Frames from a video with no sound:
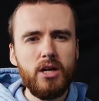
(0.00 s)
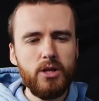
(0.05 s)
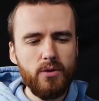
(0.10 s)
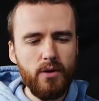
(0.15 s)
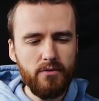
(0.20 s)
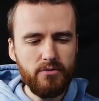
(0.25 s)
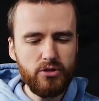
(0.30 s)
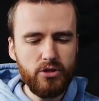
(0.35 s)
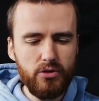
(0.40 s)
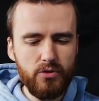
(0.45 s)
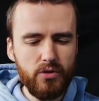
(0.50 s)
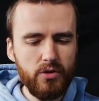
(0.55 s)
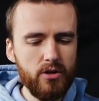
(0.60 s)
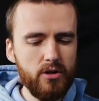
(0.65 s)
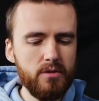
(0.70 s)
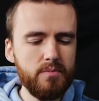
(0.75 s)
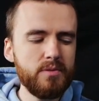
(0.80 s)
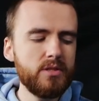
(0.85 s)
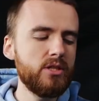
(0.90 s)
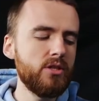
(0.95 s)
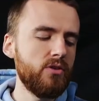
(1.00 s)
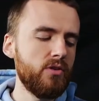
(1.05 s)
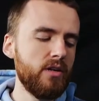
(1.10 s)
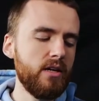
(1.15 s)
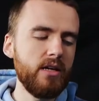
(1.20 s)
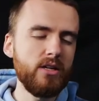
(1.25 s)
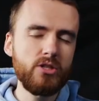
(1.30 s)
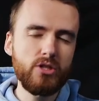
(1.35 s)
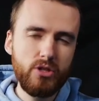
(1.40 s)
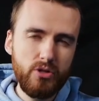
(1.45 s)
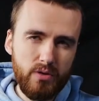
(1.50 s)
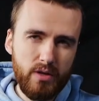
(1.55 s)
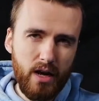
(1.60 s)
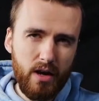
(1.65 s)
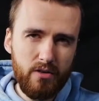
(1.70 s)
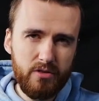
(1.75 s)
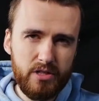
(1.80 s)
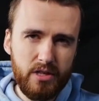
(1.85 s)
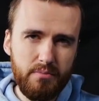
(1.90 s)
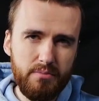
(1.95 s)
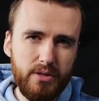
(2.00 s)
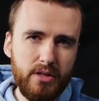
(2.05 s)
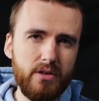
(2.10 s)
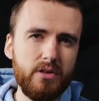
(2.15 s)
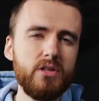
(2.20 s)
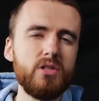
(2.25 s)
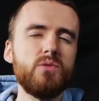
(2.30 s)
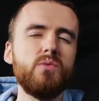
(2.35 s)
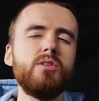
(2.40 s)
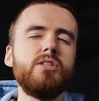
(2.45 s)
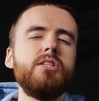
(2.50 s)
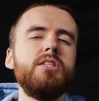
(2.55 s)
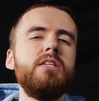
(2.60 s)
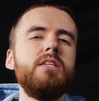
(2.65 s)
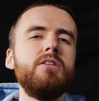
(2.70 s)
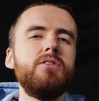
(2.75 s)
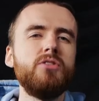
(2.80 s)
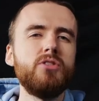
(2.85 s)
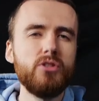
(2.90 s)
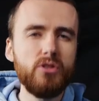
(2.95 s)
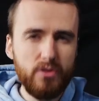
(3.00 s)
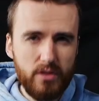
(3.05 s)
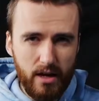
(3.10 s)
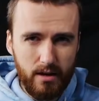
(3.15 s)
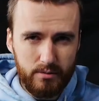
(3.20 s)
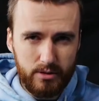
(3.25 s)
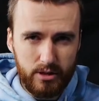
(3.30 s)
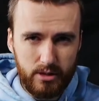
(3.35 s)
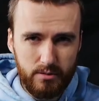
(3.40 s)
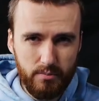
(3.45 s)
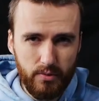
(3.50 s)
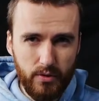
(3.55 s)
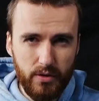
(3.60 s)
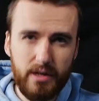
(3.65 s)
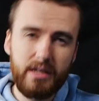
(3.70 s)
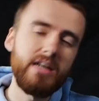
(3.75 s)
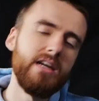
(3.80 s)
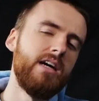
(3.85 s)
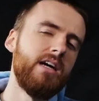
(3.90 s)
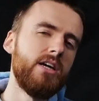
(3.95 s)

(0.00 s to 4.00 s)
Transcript: you have 2 herbs, you can get 2 counters on Polaris, which can deal 2 damage to the board.